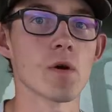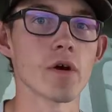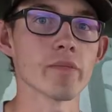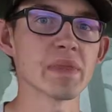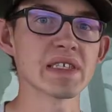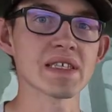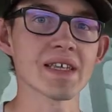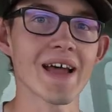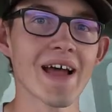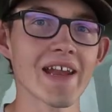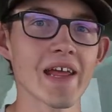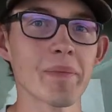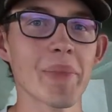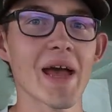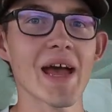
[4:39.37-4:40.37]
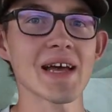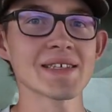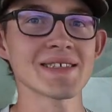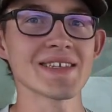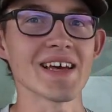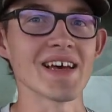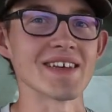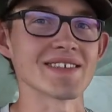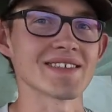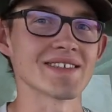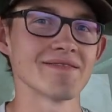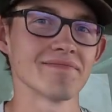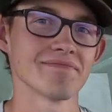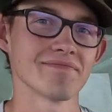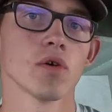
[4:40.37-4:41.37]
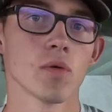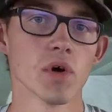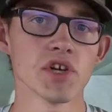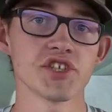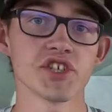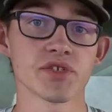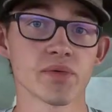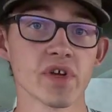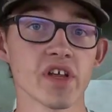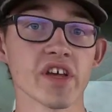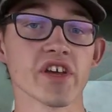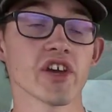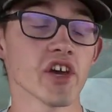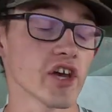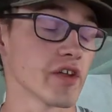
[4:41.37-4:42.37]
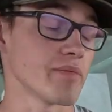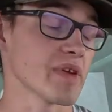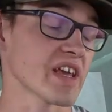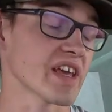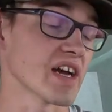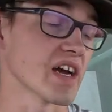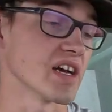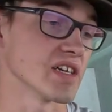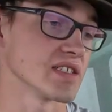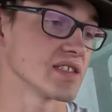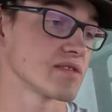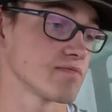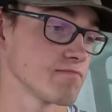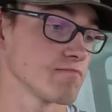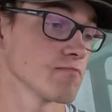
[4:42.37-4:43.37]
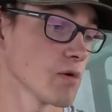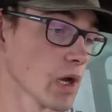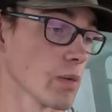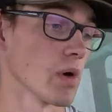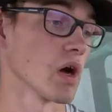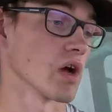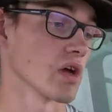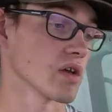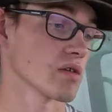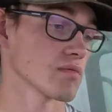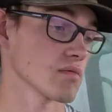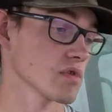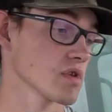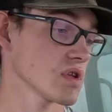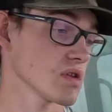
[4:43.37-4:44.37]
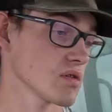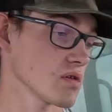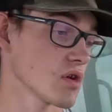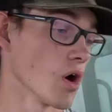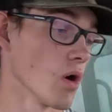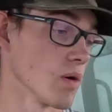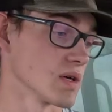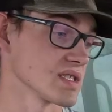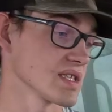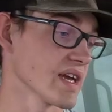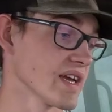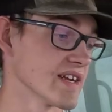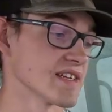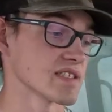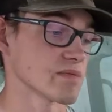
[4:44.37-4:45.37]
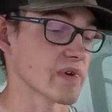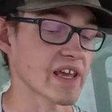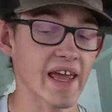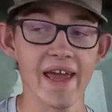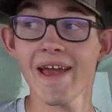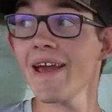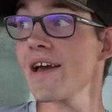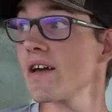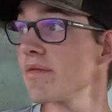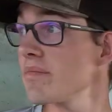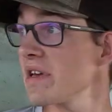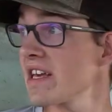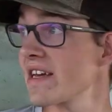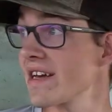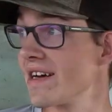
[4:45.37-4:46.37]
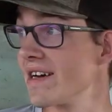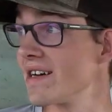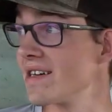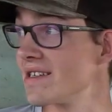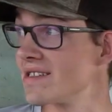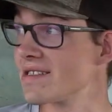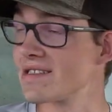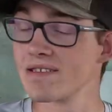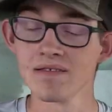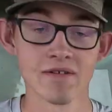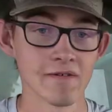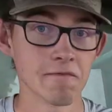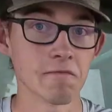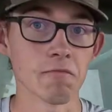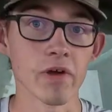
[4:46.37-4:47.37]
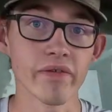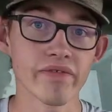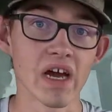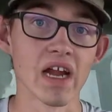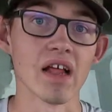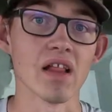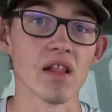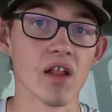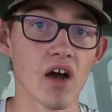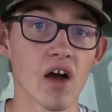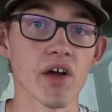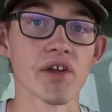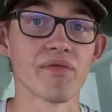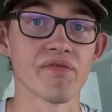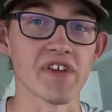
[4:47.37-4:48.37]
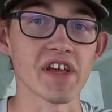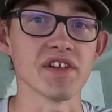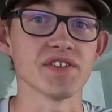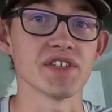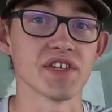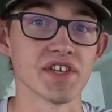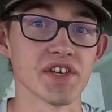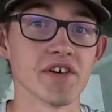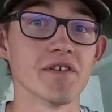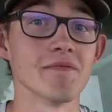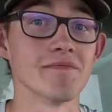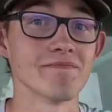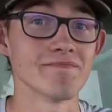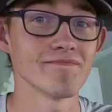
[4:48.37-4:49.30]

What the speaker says: Storm is sliding past us, which is really good because we want to go as late as we can because we've got a lot of field to do.